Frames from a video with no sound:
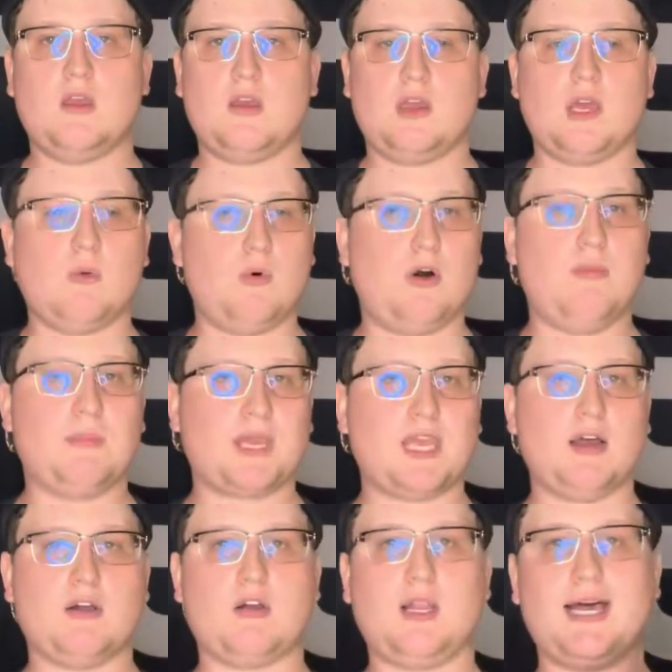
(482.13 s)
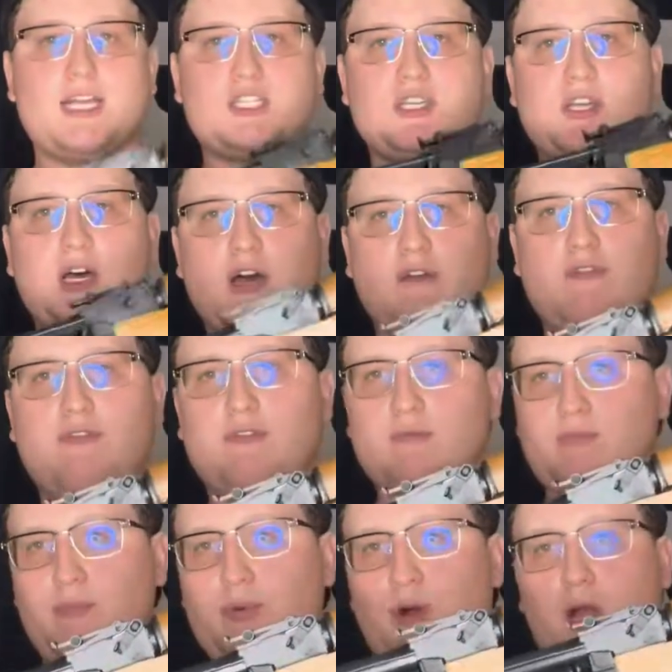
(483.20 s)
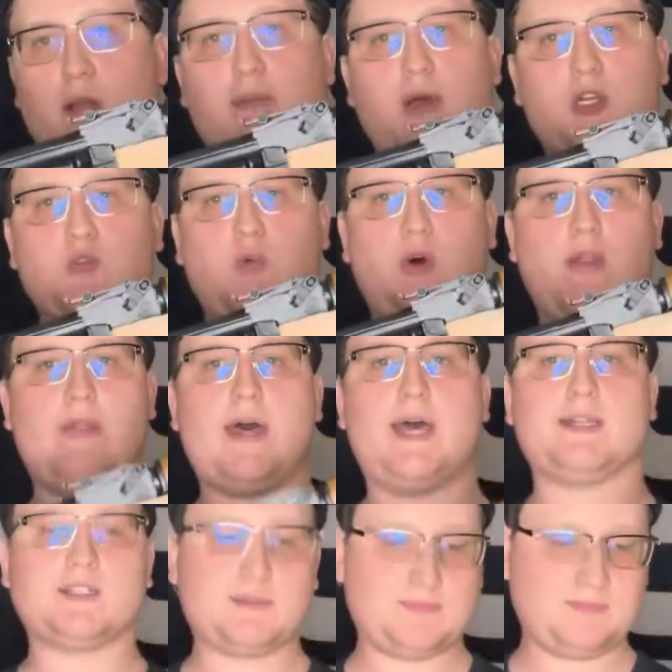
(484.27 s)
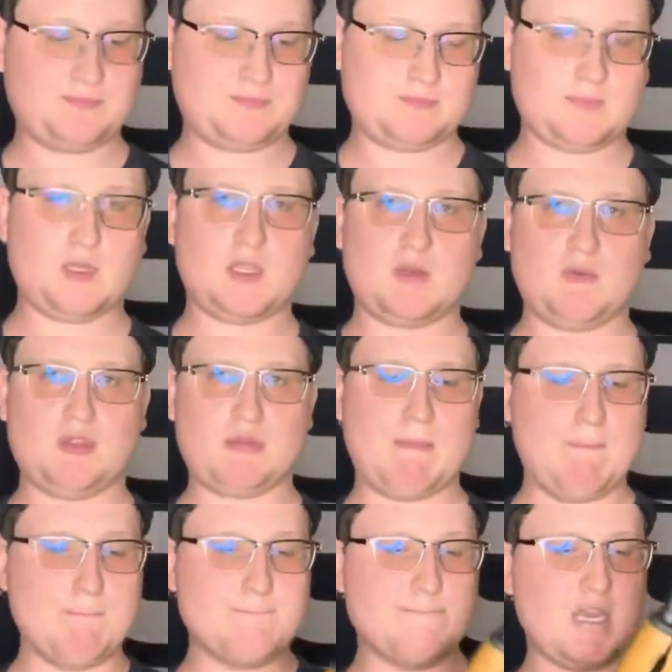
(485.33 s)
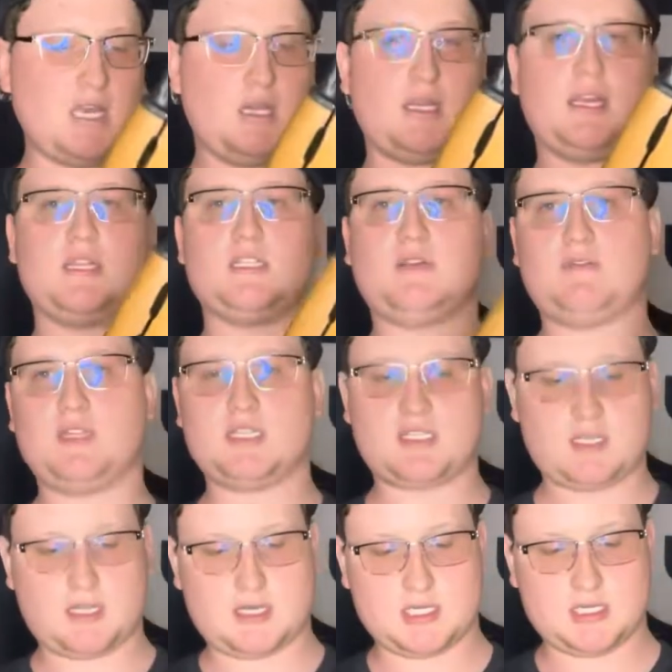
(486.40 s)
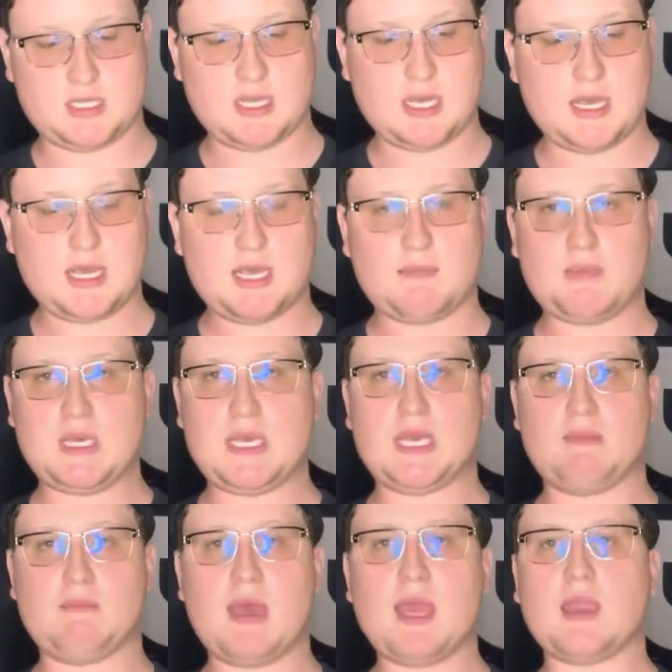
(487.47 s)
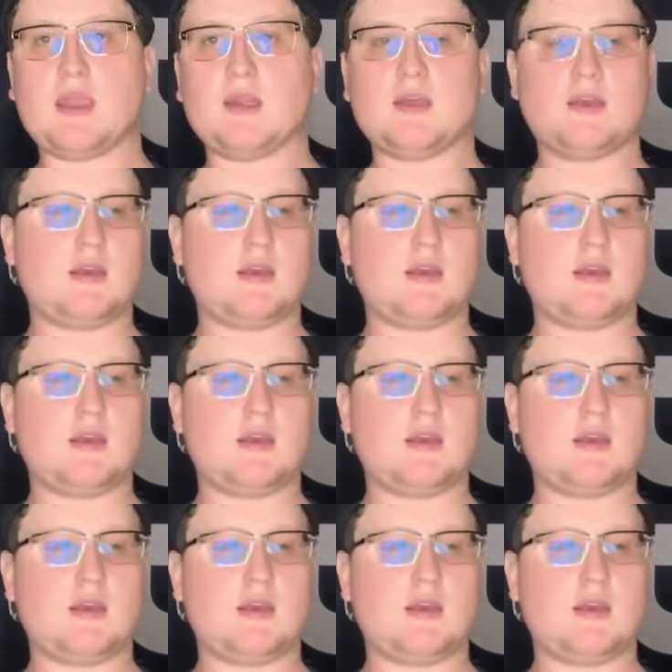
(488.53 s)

And well, Mikhail Kalashnikov pretty much won that, with millions of these things being made,